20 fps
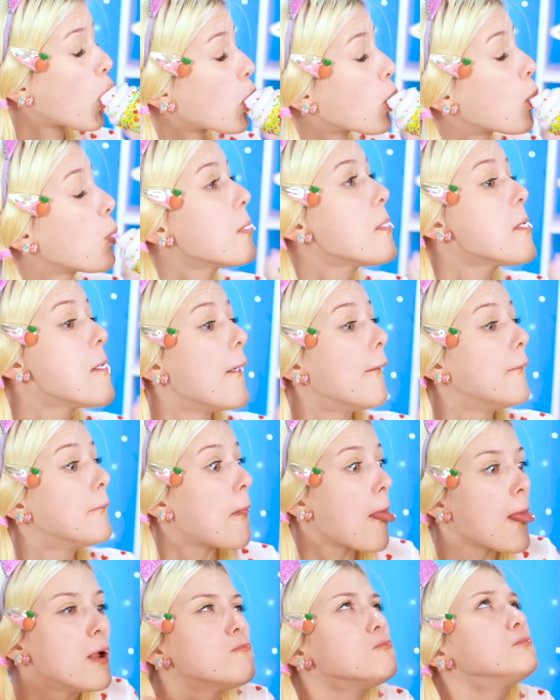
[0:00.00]

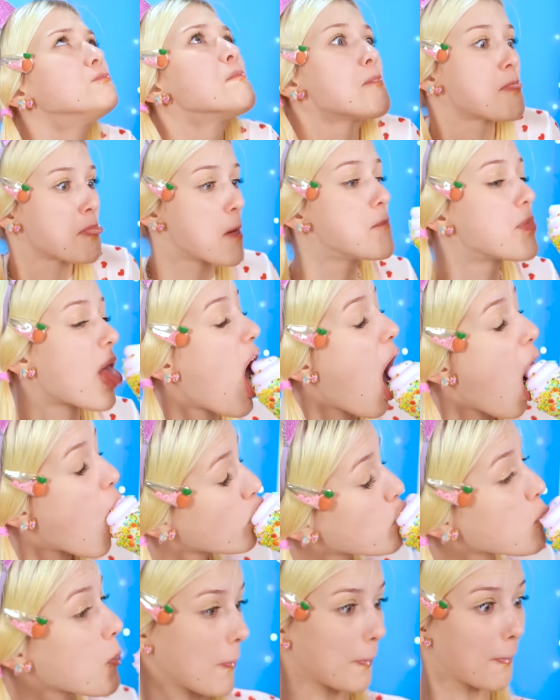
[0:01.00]
Mmm, I see a
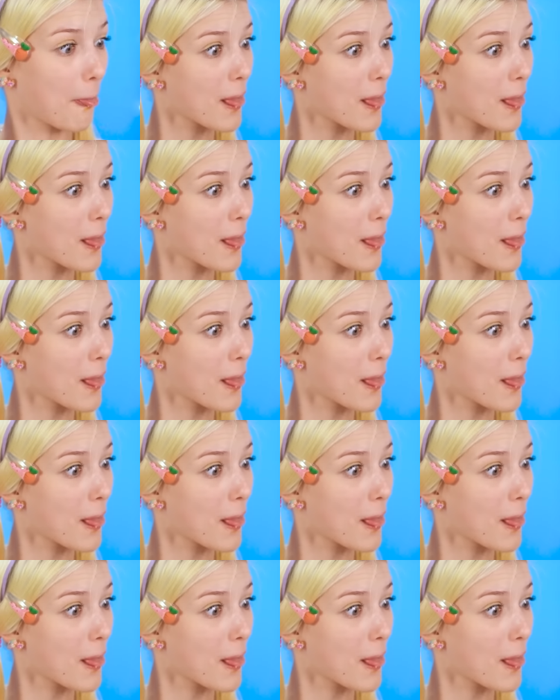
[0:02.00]
hit!